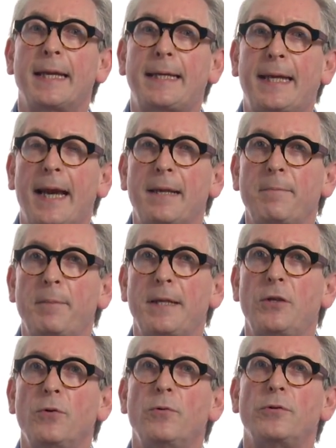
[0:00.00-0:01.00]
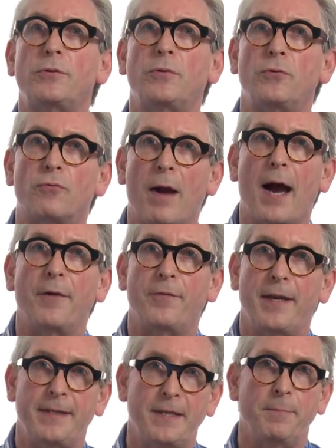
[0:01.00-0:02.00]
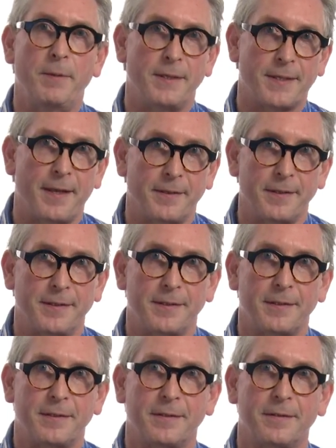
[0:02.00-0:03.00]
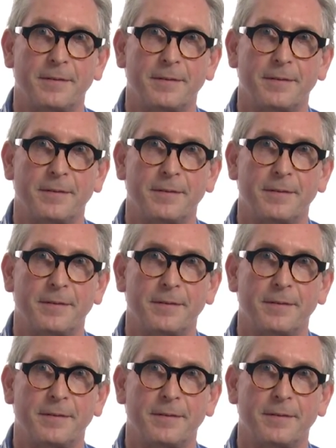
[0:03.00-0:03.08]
can be used to drive ATP synthesis.